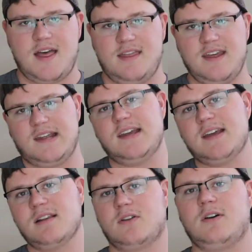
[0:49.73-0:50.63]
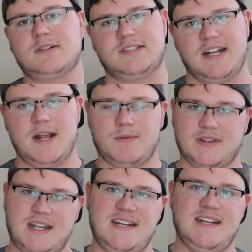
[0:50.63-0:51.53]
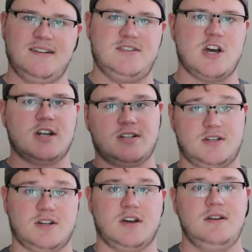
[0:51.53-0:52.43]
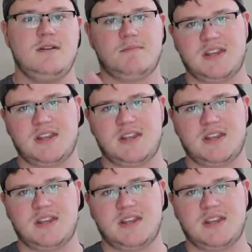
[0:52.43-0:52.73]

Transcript: They can get along to get what they need done done,